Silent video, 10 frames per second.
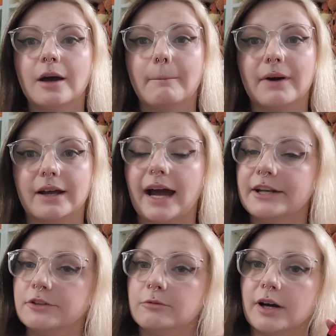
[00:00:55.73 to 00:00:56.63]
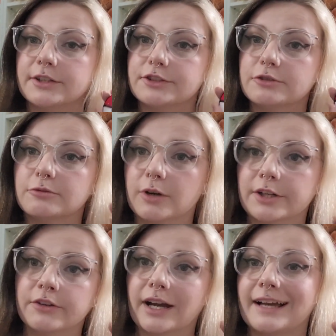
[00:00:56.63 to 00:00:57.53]
But I do want to
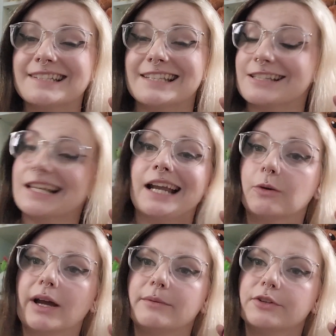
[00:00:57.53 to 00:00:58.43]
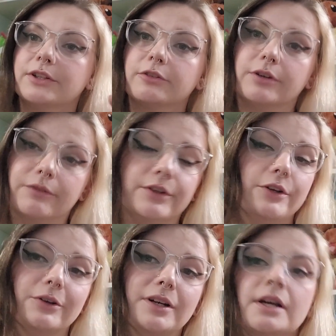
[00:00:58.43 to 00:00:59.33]
warn you guys, that's kind of why I'm doing the
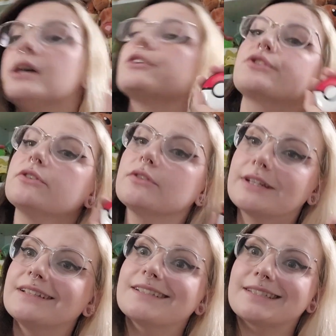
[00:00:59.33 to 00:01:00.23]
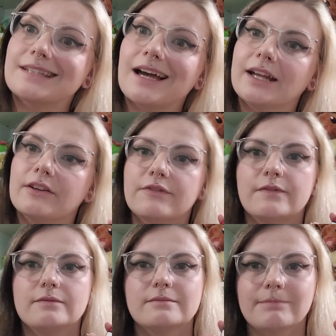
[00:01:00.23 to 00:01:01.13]
review, so you can decide if
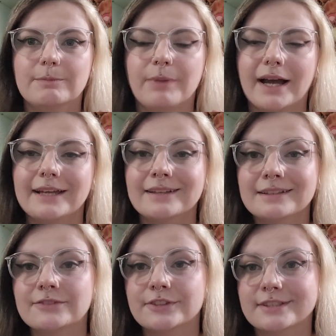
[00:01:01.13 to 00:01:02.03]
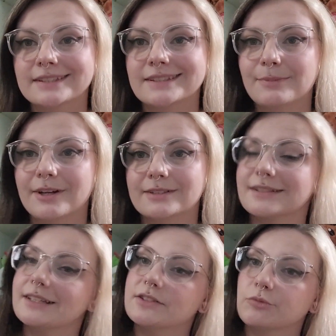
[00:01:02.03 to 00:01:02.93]
buying this for
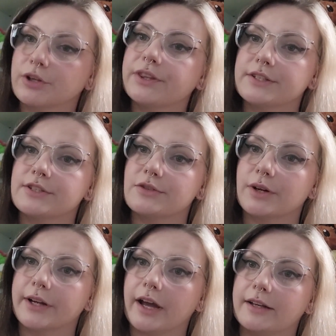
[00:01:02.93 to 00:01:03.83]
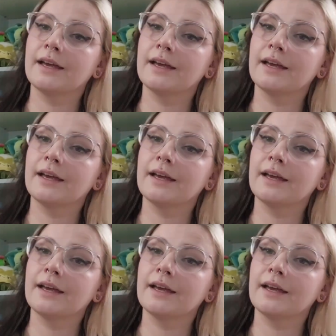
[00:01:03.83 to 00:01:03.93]
$60 is worth it to you or not.